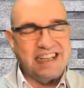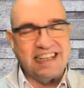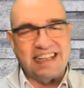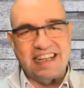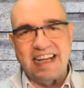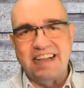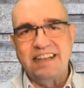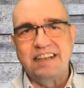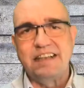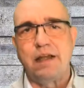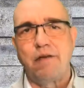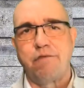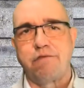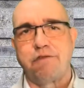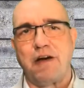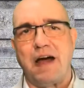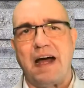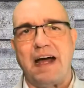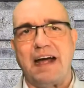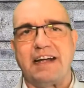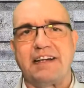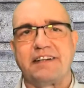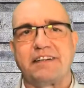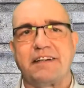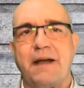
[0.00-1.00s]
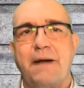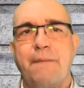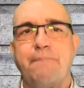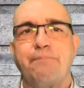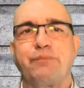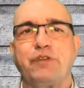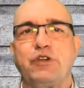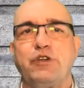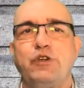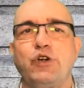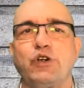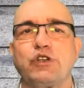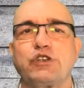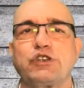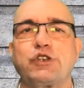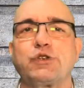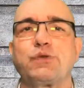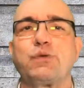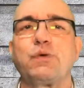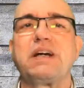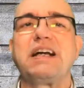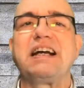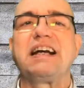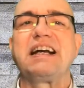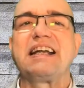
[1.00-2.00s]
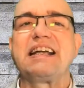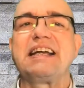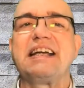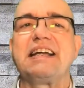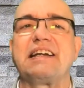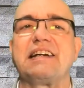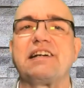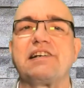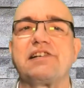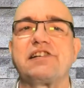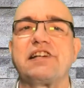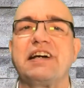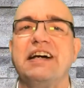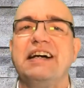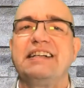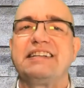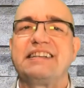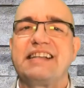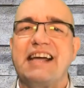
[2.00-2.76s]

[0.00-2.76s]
identified your 3 leaders,